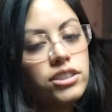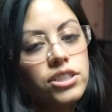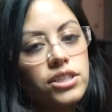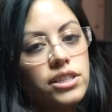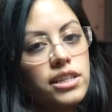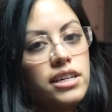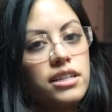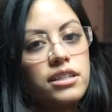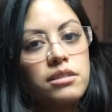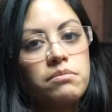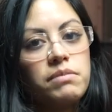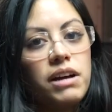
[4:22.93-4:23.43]
to
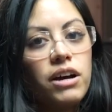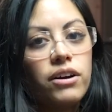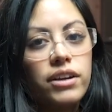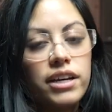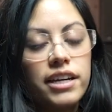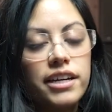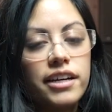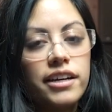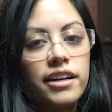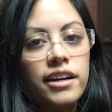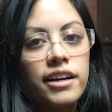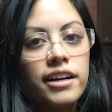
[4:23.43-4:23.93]
think about
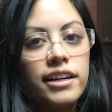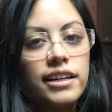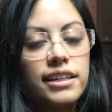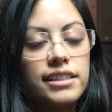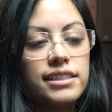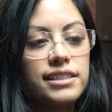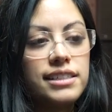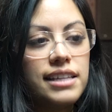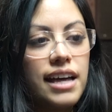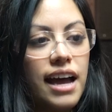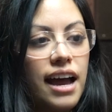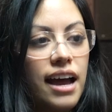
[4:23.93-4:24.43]
here
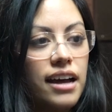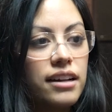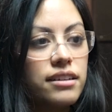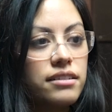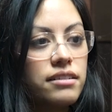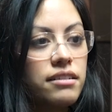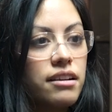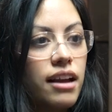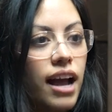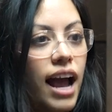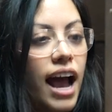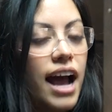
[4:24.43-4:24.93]
is that
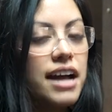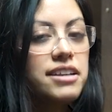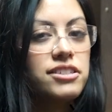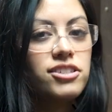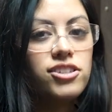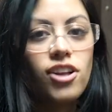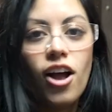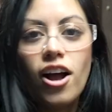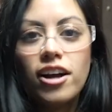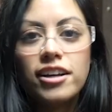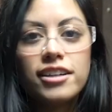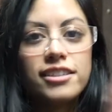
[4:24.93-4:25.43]
as
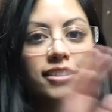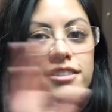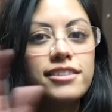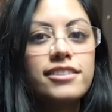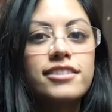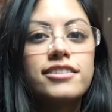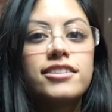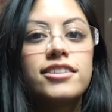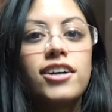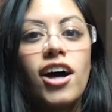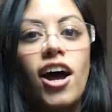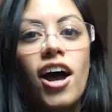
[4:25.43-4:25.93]
long as
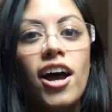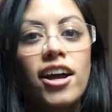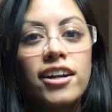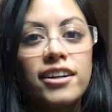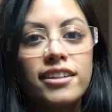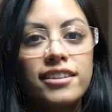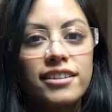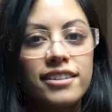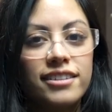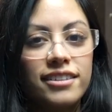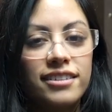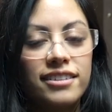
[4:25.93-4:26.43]
the
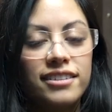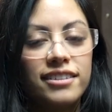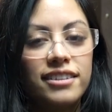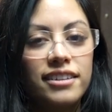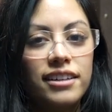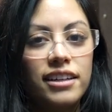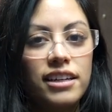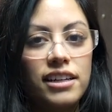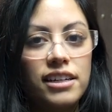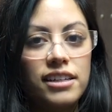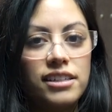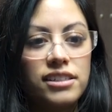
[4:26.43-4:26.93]
gun
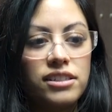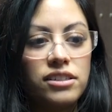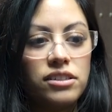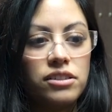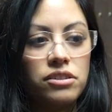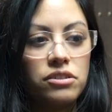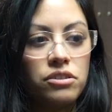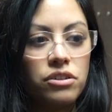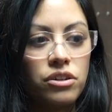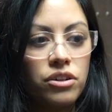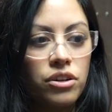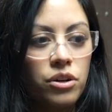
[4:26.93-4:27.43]
is
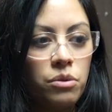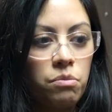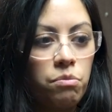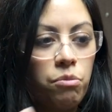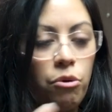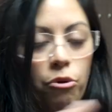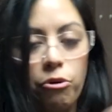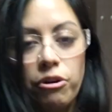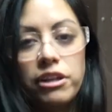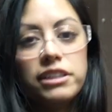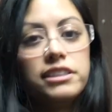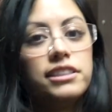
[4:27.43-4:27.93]

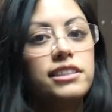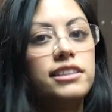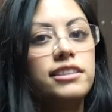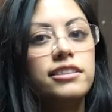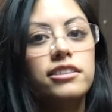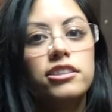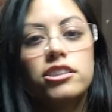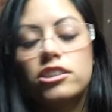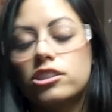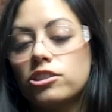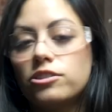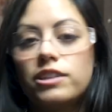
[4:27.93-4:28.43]
pointed
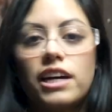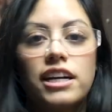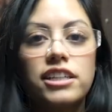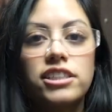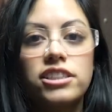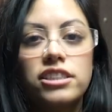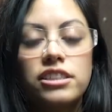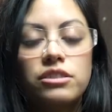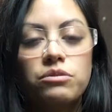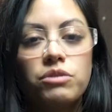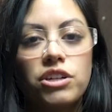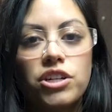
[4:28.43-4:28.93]
in the
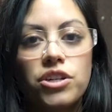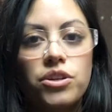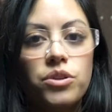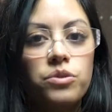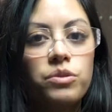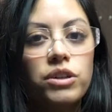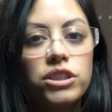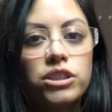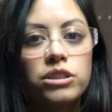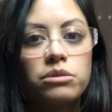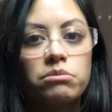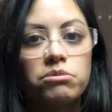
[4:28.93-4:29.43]
direction where you
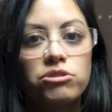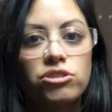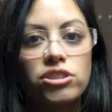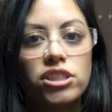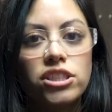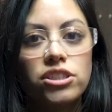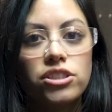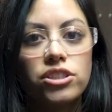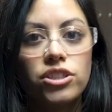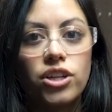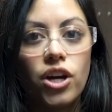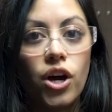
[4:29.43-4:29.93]
want the
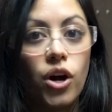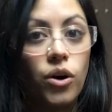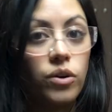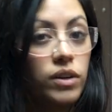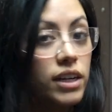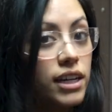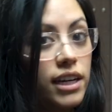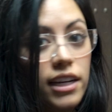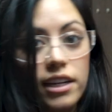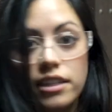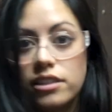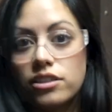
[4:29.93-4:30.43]
bullet to go,
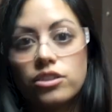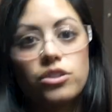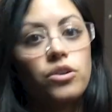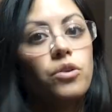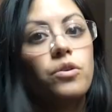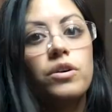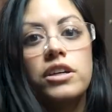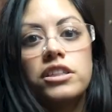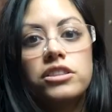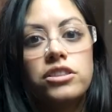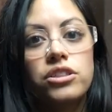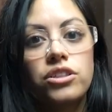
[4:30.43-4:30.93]
it's
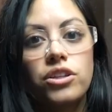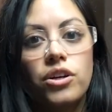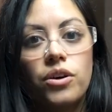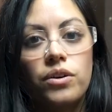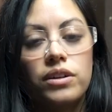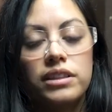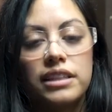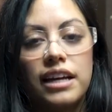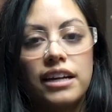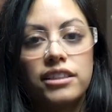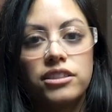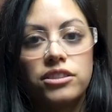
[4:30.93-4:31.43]
going to go
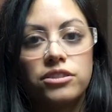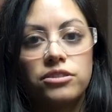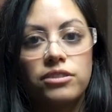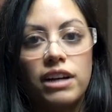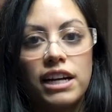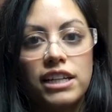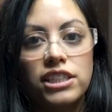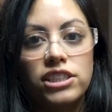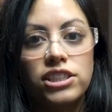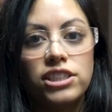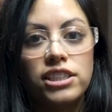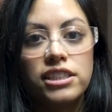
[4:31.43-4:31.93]
in that
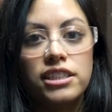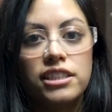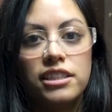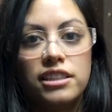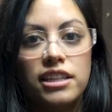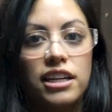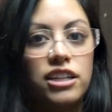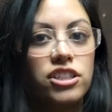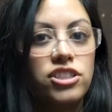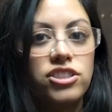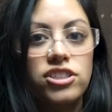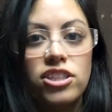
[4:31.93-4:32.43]
direction,
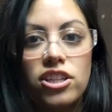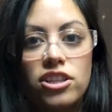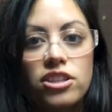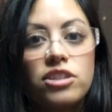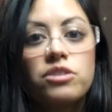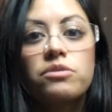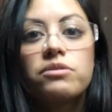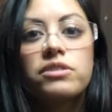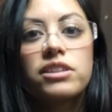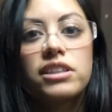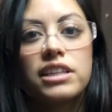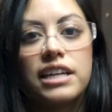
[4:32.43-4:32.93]
and there's
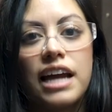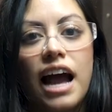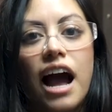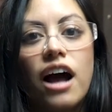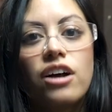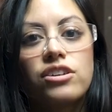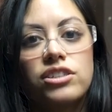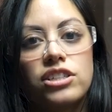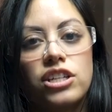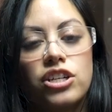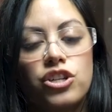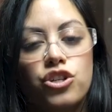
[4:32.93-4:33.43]
nothing really
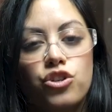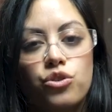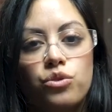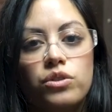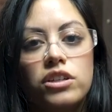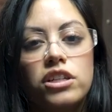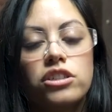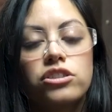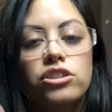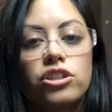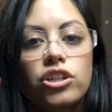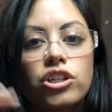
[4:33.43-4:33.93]
else that you
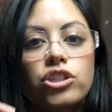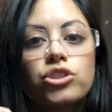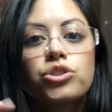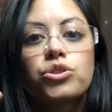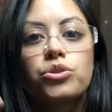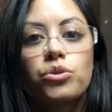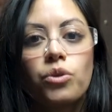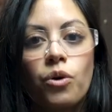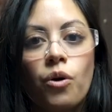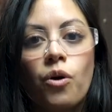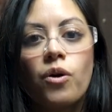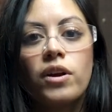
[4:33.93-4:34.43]
need to
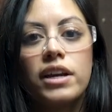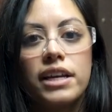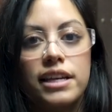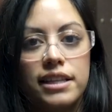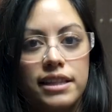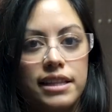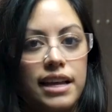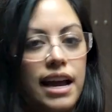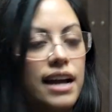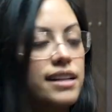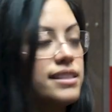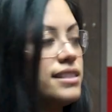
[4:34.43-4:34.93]
control
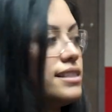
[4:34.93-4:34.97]
in that